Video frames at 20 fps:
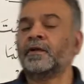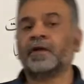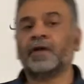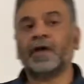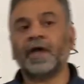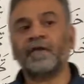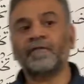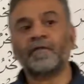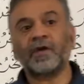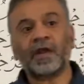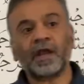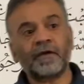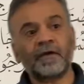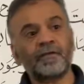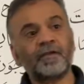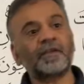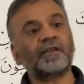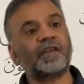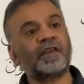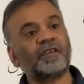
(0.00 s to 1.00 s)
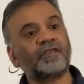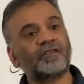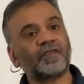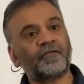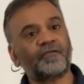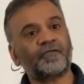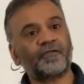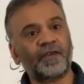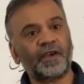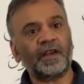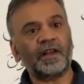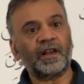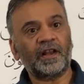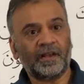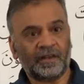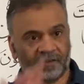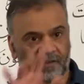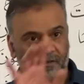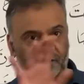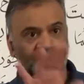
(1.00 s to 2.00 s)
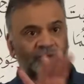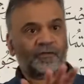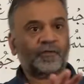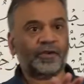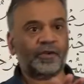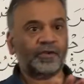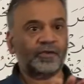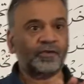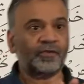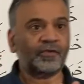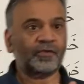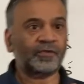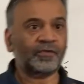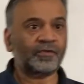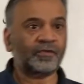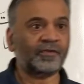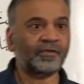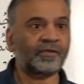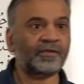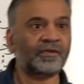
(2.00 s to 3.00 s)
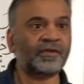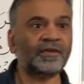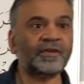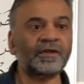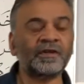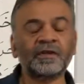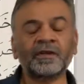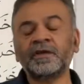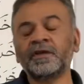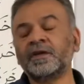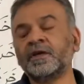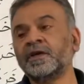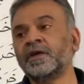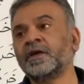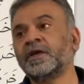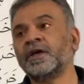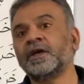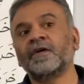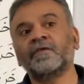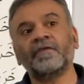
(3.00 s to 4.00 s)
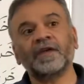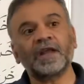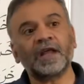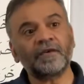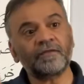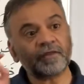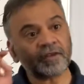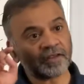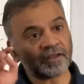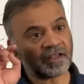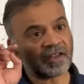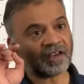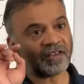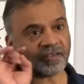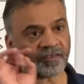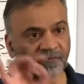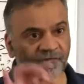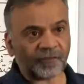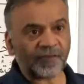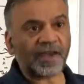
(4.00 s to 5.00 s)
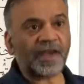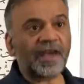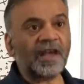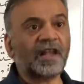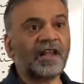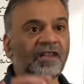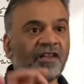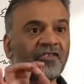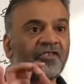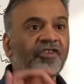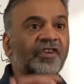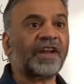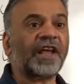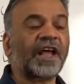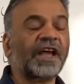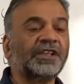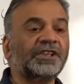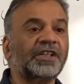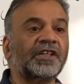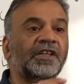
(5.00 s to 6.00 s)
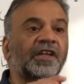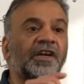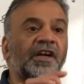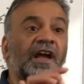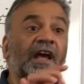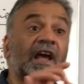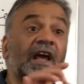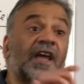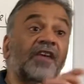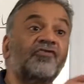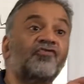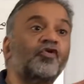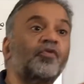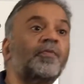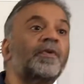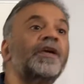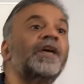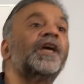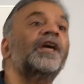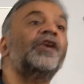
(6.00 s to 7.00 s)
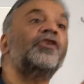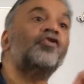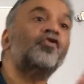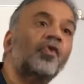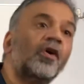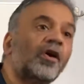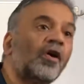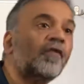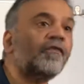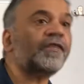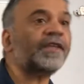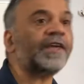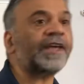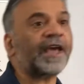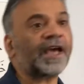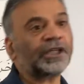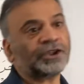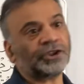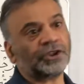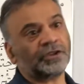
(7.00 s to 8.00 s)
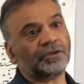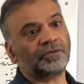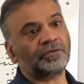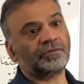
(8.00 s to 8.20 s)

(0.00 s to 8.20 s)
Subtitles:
And whenever there is a fail, this is for you, whenever there is a fail, there is an action, there has to be a doer of the action.